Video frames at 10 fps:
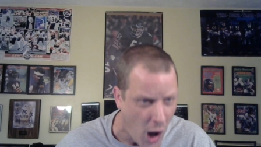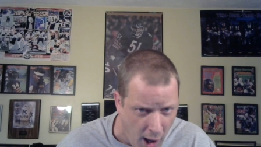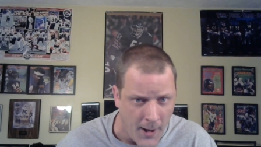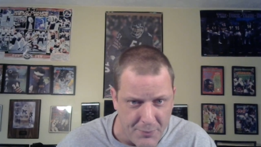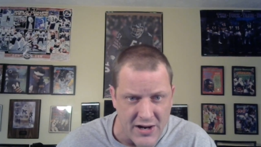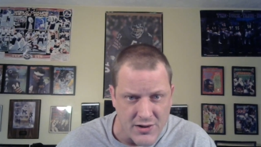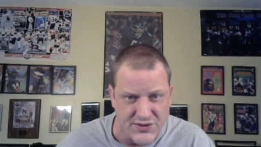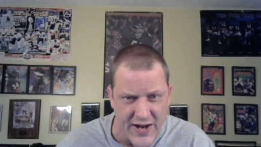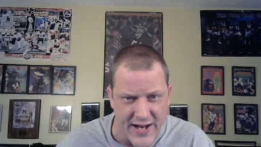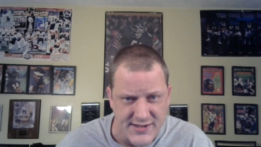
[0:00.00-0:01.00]
all Bears
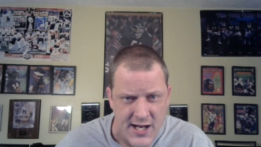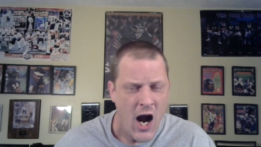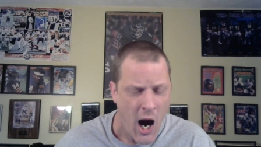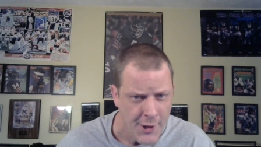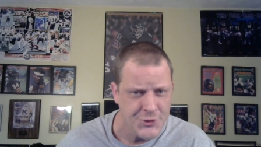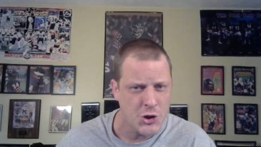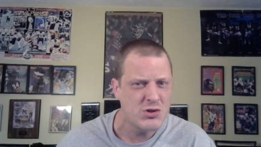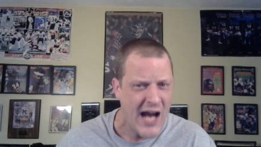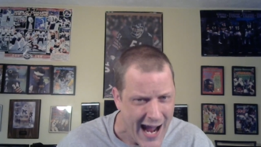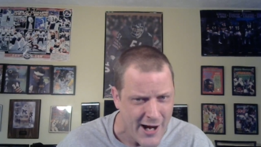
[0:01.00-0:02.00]
fans. Aren't
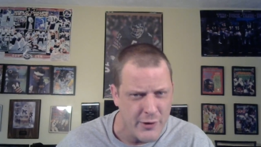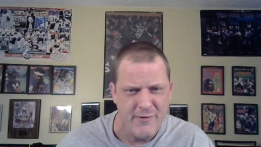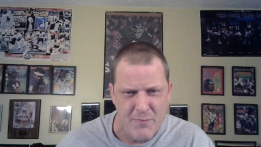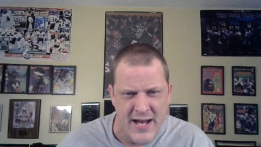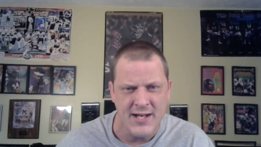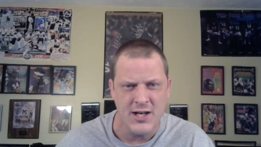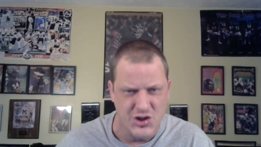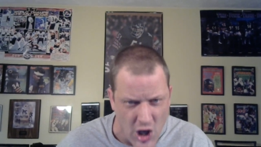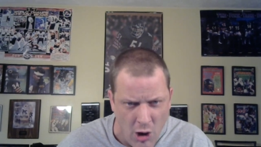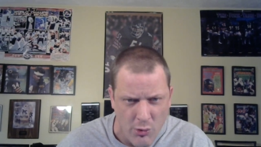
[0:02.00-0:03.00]
you tired of being a
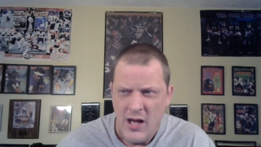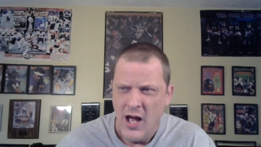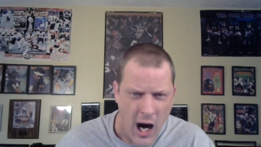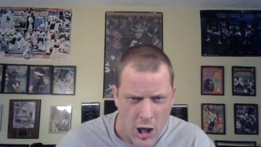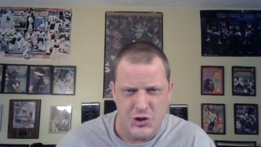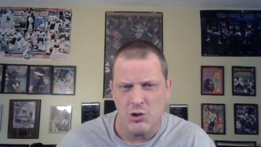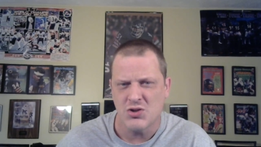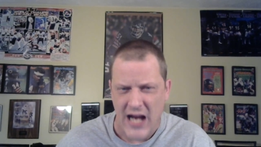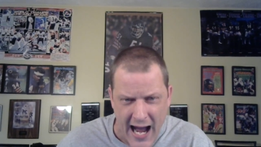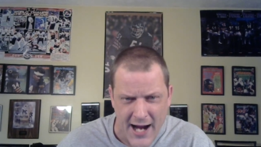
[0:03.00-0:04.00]
joke? Aren't
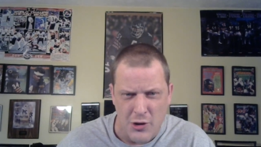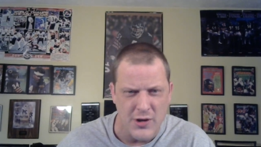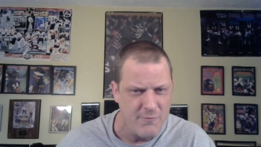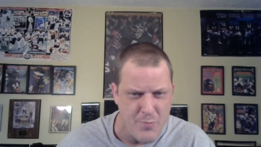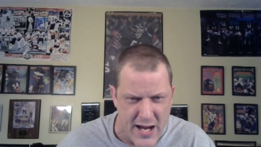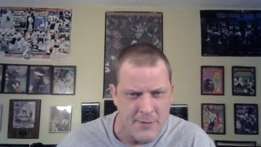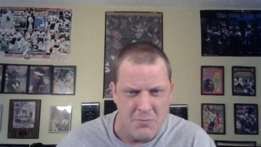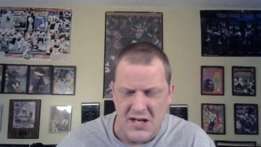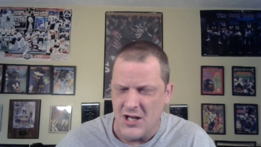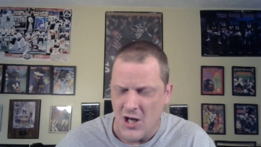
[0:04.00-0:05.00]
you tired of being
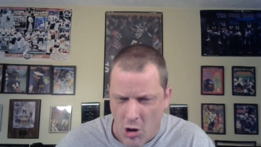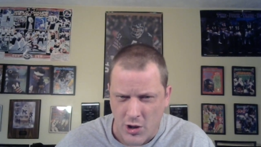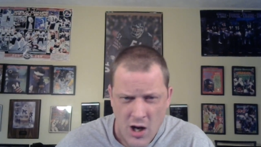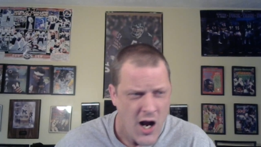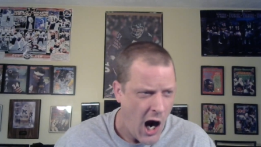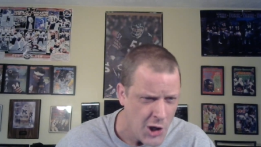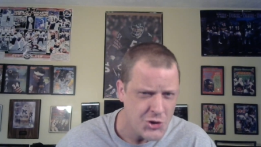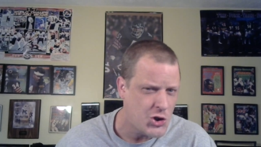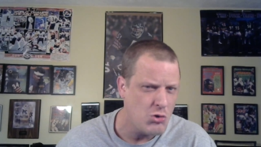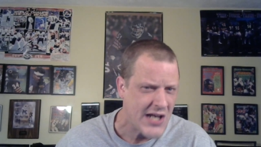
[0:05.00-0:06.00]
mediocre?
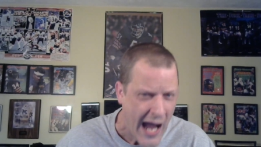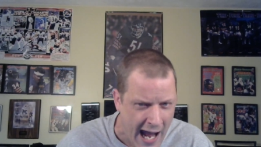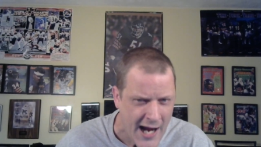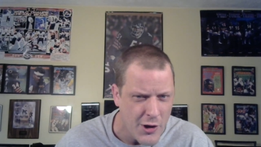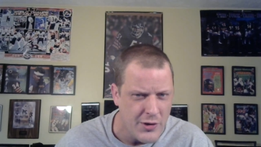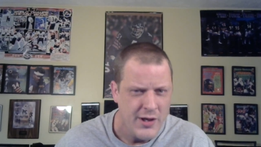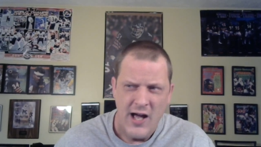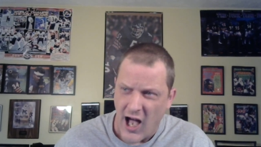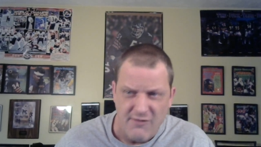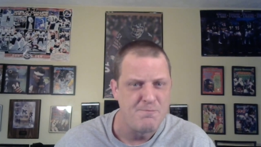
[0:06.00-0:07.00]
Aren't you tired
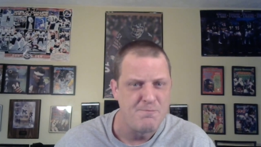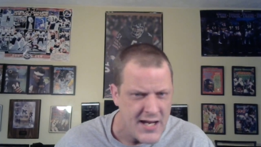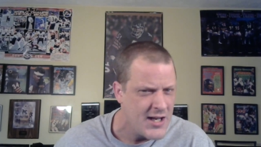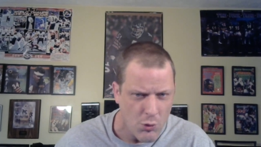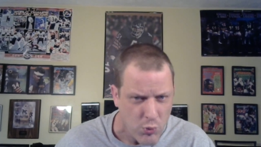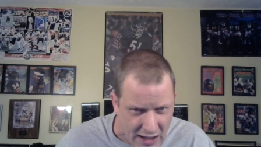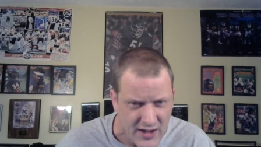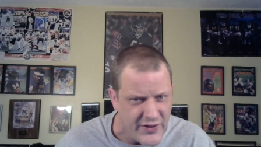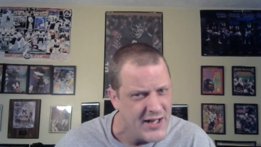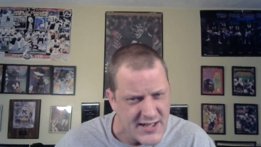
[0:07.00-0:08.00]
of being
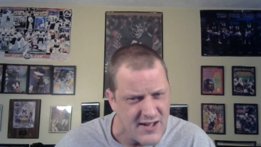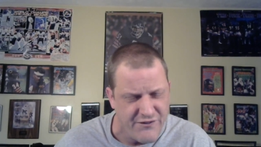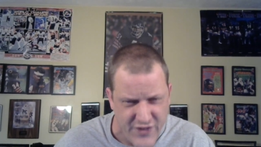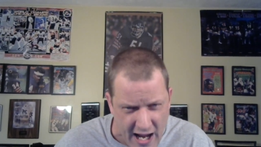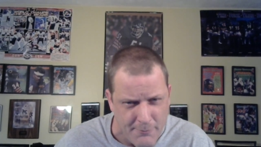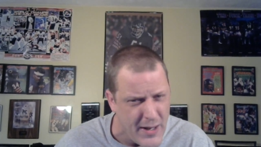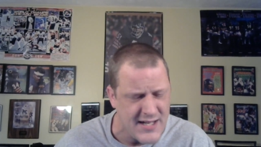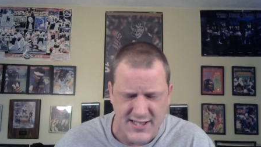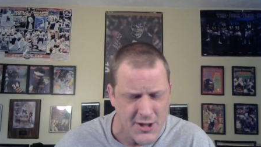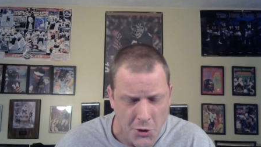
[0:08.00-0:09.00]
irrelevant as a fan
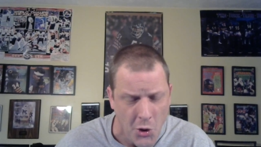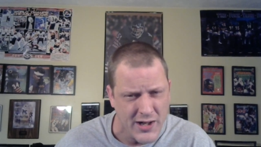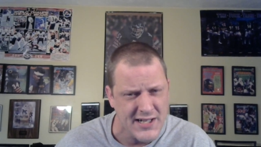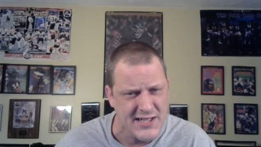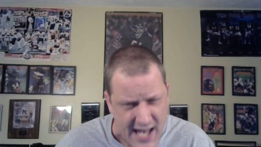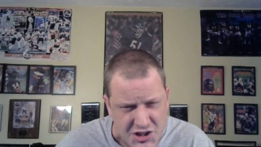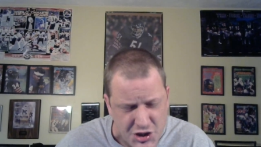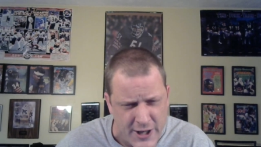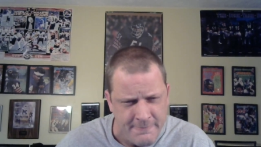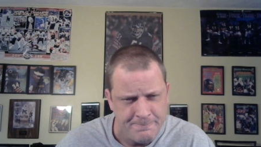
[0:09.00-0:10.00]
base and an
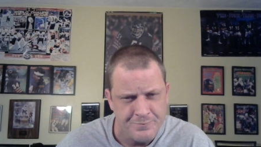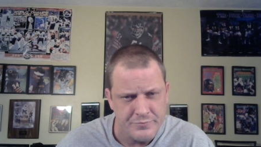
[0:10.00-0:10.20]
organization?